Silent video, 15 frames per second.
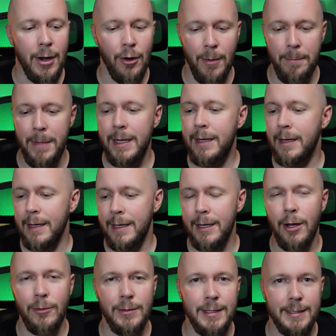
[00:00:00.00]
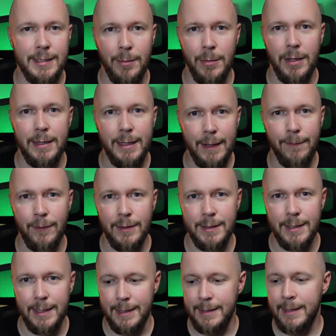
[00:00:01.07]
I immediately noticed some of the
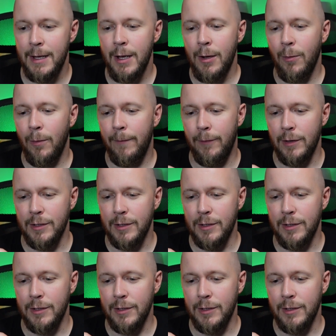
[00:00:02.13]
differences. For